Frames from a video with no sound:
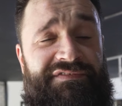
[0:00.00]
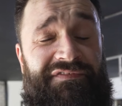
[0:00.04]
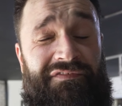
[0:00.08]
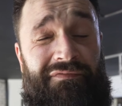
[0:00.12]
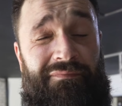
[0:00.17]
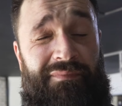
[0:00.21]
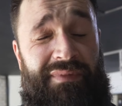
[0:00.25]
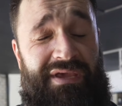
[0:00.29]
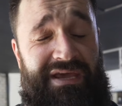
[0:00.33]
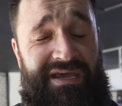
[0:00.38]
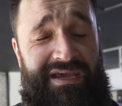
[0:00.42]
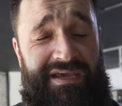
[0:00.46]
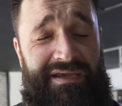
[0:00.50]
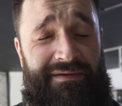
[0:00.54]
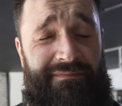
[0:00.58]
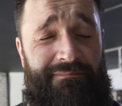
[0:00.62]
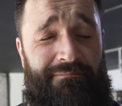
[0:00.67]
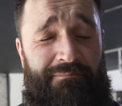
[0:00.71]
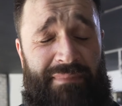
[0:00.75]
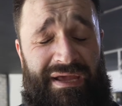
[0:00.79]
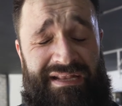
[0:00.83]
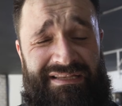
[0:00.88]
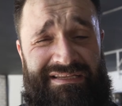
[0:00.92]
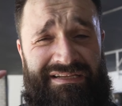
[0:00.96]
for me,
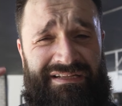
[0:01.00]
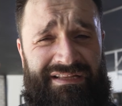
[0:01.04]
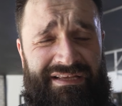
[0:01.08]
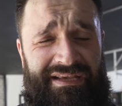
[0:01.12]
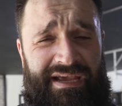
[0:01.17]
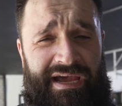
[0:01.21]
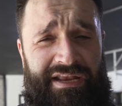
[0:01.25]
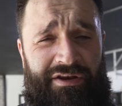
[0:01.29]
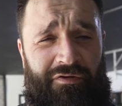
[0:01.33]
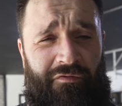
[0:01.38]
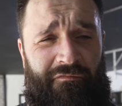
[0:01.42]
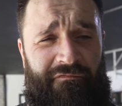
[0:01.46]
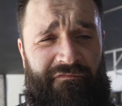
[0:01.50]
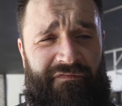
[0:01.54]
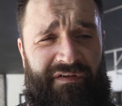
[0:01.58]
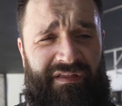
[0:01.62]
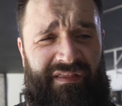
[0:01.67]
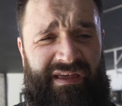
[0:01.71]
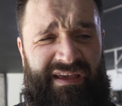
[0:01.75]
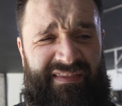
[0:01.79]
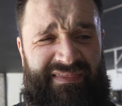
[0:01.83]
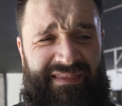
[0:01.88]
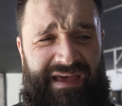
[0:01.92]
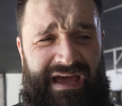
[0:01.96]
mentally, I don't feel
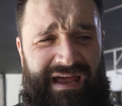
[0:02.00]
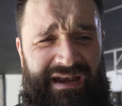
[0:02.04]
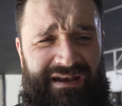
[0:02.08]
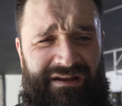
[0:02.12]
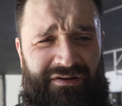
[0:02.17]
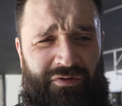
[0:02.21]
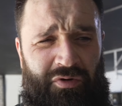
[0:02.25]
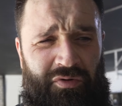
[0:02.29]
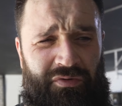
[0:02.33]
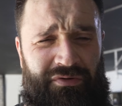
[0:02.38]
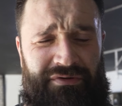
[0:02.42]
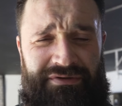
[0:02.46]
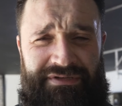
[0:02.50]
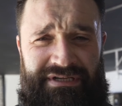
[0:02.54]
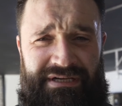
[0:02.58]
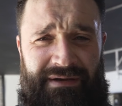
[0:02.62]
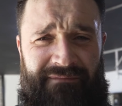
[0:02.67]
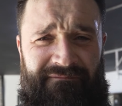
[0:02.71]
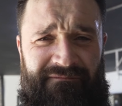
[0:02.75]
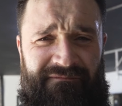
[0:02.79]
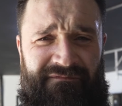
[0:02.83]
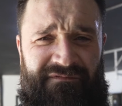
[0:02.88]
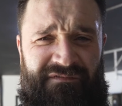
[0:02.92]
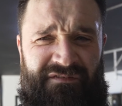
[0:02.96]
like that holds
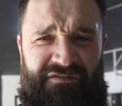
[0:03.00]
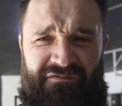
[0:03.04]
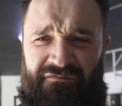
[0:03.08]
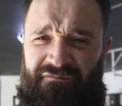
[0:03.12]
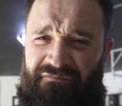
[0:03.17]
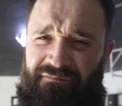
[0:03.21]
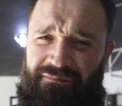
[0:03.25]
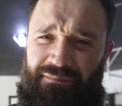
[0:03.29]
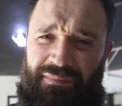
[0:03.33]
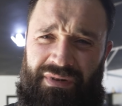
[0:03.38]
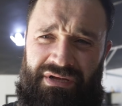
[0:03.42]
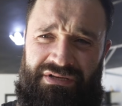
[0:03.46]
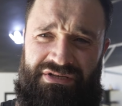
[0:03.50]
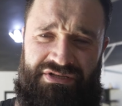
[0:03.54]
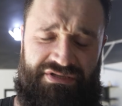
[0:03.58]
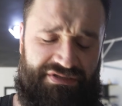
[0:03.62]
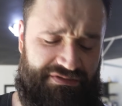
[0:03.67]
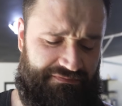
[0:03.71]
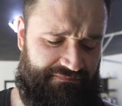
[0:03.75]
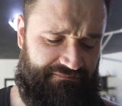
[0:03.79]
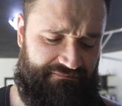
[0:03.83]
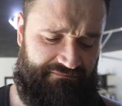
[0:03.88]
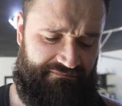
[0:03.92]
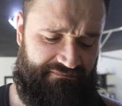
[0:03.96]
up for
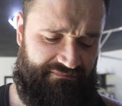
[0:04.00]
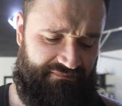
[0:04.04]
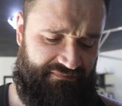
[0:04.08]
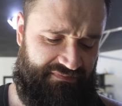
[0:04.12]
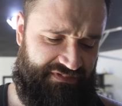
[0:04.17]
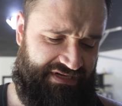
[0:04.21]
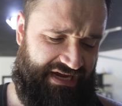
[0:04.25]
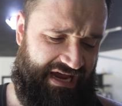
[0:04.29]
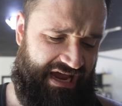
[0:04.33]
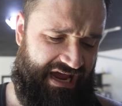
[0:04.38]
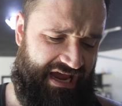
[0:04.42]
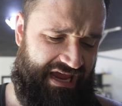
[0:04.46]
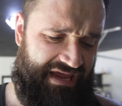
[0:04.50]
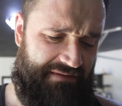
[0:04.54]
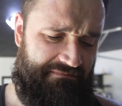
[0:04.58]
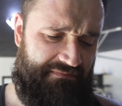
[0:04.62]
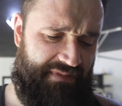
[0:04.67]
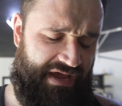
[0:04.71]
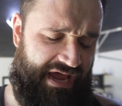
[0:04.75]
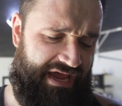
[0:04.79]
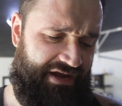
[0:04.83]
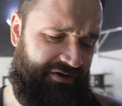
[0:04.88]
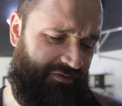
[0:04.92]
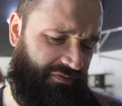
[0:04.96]
much time.
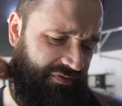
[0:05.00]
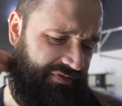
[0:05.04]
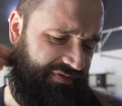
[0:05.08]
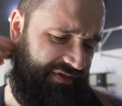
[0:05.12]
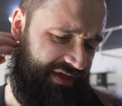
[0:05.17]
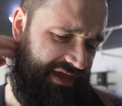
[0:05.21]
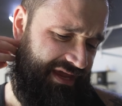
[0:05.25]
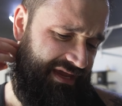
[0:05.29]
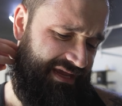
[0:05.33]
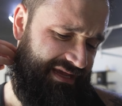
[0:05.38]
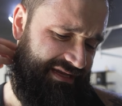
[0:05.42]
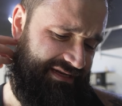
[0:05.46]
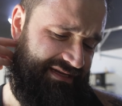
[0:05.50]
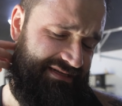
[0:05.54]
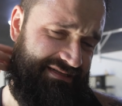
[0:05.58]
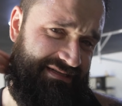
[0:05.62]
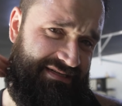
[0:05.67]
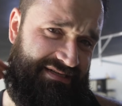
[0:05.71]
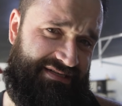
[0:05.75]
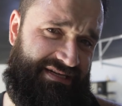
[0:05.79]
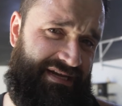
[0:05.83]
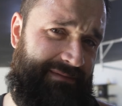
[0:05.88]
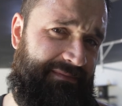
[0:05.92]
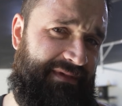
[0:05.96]
I don't think. It
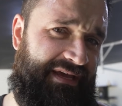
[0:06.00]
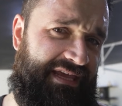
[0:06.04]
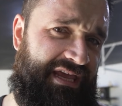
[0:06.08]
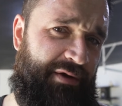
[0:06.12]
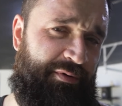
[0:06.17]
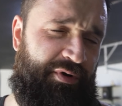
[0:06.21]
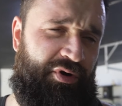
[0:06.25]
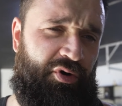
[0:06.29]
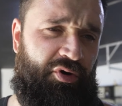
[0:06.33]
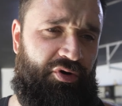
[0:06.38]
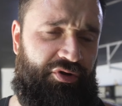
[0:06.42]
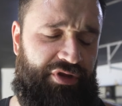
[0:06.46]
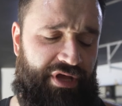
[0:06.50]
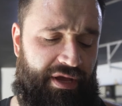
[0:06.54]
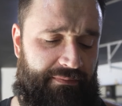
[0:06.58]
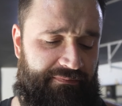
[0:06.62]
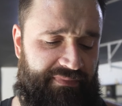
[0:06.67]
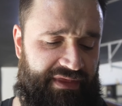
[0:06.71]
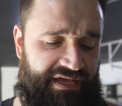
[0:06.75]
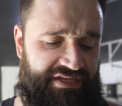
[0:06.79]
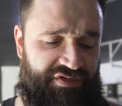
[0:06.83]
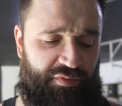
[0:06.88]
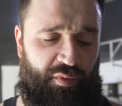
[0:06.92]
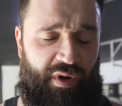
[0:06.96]
doesn't seem like it would hold
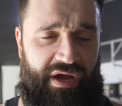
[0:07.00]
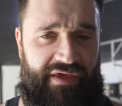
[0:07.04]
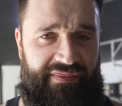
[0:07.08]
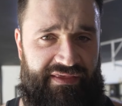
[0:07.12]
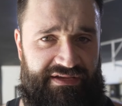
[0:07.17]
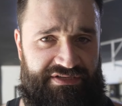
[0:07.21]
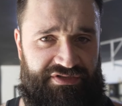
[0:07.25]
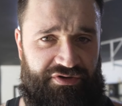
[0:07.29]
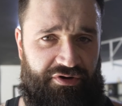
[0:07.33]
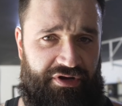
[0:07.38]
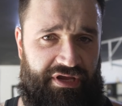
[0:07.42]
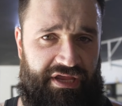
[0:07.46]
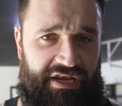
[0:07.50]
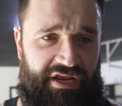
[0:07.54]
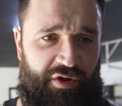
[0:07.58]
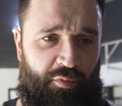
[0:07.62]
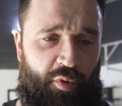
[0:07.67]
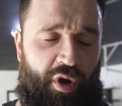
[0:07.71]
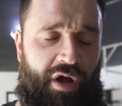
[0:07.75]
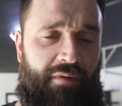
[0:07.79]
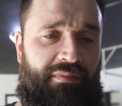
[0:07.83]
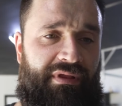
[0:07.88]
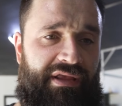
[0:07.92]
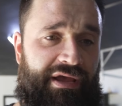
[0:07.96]
up. That's why they start getting
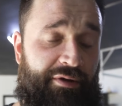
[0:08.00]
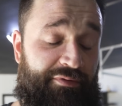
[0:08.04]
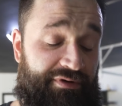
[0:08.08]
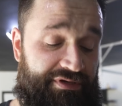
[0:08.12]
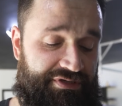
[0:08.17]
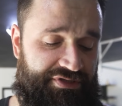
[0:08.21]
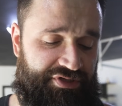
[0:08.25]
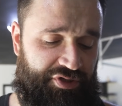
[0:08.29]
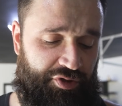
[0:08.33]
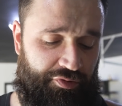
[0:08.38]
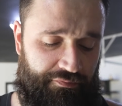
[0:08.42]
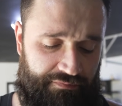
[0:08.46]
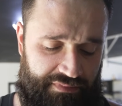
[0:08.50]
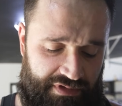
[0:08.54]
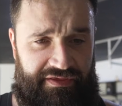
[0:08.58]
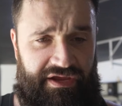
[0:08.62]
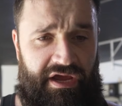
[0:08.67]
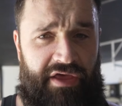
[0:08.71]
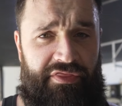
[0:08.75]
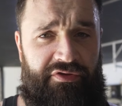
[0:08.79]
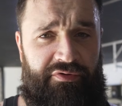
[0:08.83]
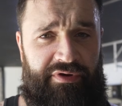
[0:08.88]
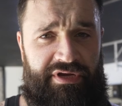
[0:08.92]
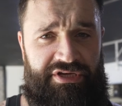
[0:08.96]
wobbly, I would assume. The
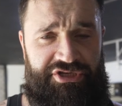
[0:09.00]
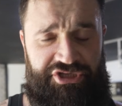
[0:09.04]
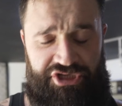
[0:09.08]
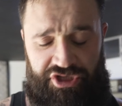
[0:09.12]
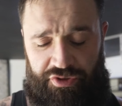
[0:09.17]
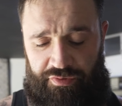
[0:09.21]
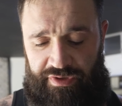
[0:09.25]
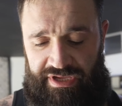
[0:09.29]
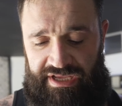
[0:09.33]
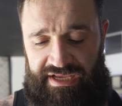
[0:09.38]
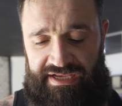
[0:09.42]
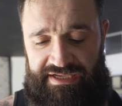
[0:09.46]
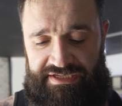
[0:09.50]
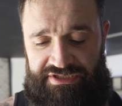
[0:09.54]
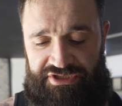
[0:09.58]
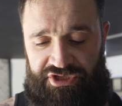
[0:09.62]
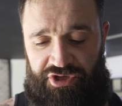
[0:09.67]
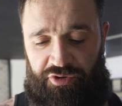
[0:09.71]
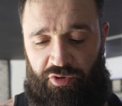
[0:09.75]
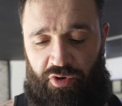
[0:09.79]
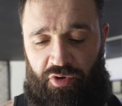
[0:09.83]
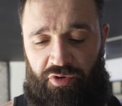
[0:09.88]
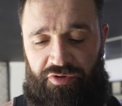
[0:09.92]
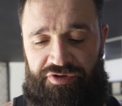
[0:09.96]
other issue is
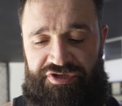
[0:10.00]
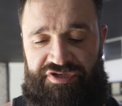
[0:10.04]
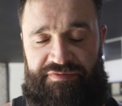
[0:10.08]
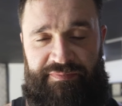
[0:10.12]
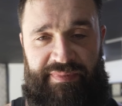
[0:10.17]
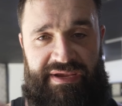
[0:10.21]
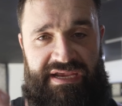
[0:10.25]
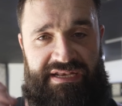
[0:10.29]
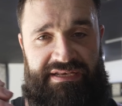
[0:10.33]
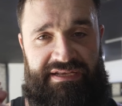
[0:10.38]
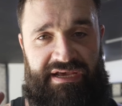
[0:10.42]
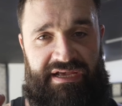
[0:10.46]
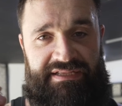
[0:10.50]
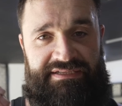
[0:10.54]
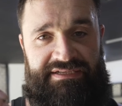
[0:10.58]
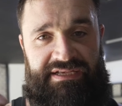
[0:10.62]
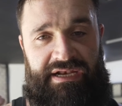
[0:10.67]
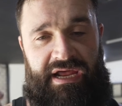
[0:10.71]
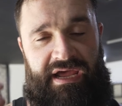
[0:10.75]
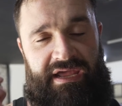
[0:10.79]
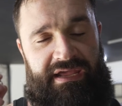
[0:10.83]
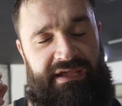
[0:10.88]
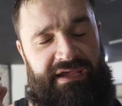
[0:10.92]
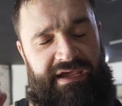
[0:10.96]
your old speed nuts,
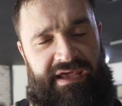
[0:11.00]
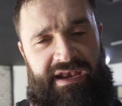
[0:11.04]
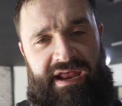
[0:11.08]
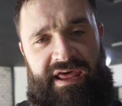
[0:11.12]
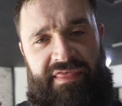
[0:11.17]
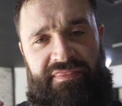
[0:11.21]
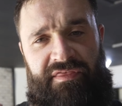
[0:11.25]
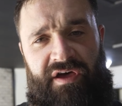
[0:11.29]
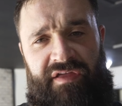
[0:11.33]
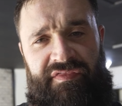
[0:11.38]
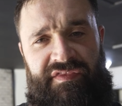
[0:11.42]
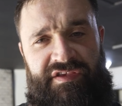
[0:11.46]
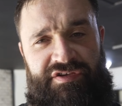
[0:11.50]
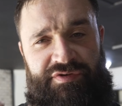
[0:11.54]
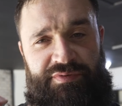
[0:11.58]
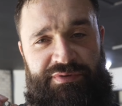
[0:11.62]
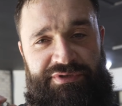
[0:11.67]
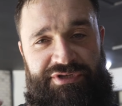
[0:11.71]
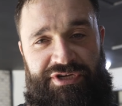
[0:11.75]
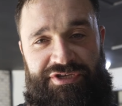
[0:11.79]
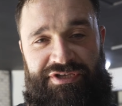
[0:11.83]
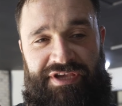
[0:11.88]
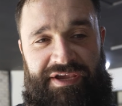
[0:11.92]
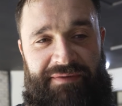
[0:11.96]
and I thought this
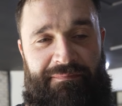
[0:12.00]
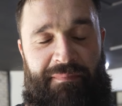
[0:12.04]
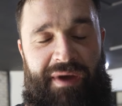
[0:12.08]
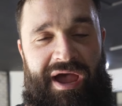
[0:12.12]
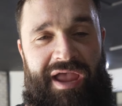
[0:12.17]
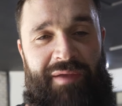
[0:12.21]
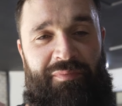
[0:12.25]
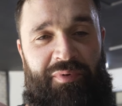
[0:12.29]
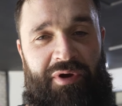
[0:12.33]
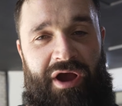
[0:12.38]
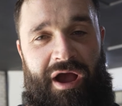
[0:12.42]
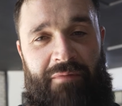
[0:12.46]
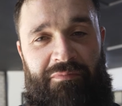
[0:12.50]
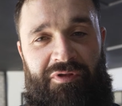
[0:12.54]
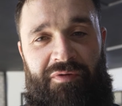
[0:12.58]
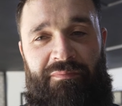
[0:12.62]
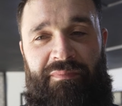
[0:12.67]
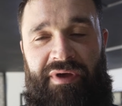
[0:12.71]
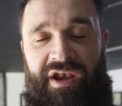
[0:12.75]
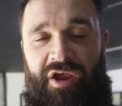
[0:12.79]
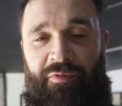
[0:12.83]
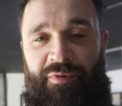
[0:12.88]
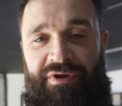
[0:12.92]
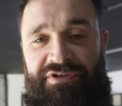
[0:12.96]
was just like my problem,
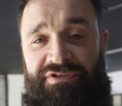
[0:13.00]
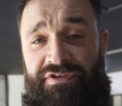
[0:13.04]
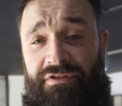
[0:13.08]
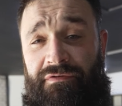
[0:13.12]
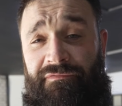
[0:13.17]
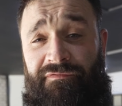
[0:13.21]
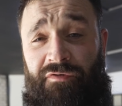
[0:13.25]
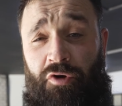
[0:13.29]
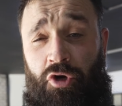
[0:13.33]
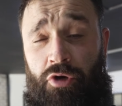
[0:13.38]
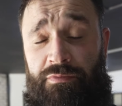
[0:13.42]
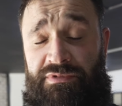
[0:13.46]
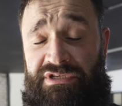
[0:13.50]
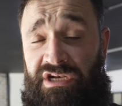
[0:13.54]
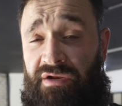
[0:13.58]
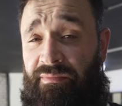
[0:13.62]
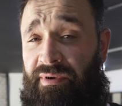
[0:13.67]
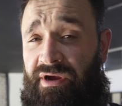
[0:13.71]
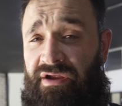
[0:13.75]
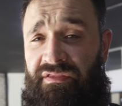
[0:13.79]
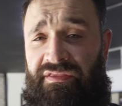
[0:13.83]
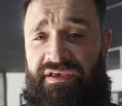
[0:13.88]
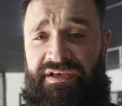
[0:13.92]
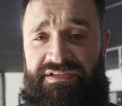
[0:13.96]
but I went to the forums and
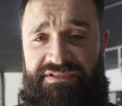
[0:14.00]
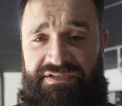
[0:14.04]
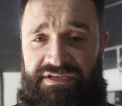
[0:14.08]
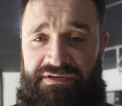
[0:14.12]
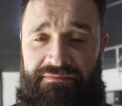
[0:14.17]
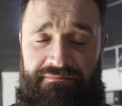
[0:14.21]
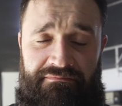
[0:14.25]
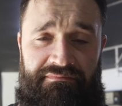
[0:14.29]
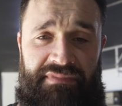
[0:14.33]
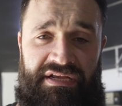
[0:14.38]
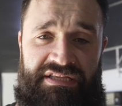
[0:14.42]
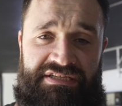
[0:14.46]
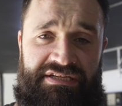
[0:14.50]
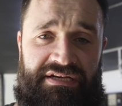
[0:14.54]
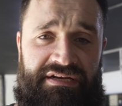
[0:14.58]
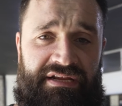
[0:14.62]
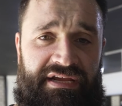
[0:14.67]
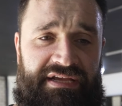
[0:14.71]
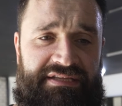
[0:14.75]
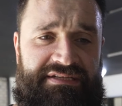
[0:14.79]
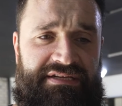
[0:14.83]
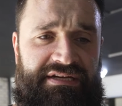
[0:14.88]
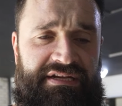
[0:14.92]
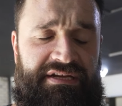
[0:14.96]
apparently it's
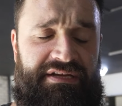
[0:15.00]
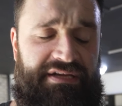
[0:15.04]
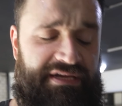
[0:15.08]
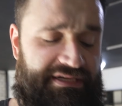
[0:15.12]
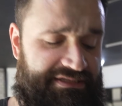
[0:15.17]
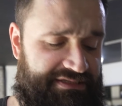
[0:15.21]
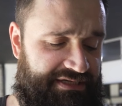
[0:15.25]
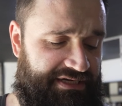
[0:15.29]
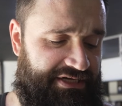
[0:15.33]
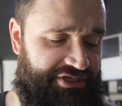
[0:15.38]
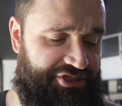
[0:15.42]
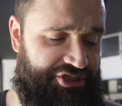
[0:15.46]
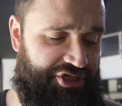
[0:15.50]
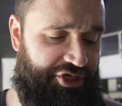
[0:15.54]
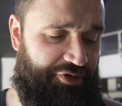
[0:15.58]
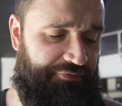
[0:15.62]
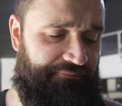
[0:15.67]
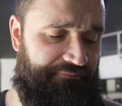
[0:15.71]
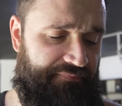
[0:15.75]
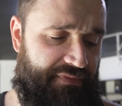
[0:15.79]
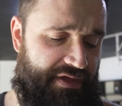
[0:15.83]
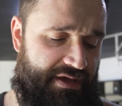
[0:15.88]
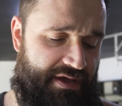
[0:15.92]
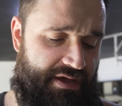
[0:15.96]
an issue.
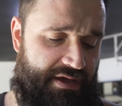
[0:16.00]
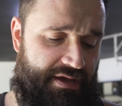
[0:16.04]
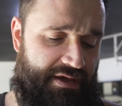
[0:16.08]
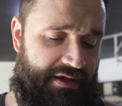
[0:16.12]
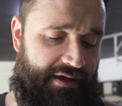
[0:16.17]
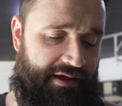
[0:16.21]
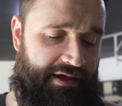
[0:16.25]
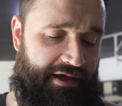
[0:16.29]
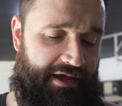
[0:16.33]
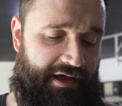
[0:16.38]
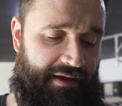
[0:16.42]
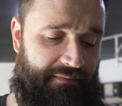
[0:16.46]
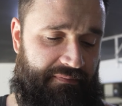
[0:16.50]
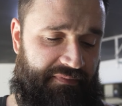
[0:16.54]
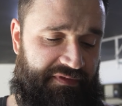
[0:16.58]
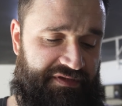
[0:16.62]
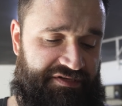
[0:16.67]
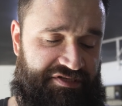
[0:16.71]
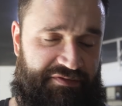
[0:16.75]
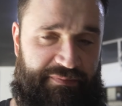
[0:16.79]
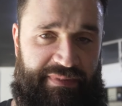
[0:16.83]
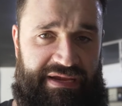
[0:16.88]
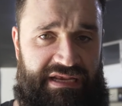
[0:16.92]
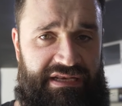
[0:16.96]
The
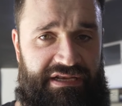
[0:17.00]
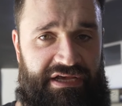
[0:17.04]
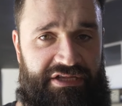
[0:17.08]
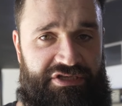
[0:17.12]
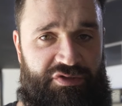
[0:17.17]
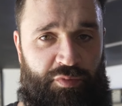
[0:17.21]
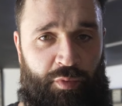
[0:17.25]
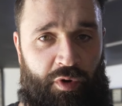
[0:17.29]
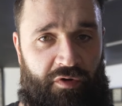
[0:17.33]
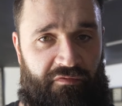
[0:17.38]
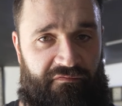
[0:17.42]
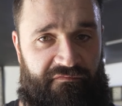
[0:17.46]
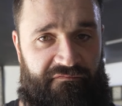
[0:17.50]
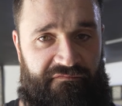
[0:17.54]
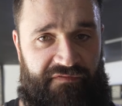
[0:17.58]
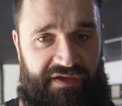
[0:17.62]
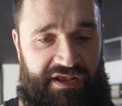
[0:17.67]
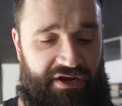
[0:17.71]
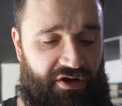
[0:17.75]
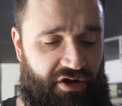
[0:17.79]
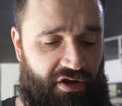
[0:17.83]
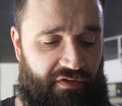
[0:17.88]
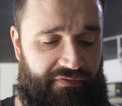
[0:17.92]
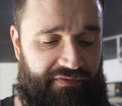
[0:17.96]
speed nuts won't
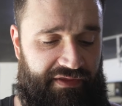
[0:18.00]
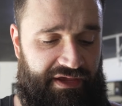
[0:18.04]
fit on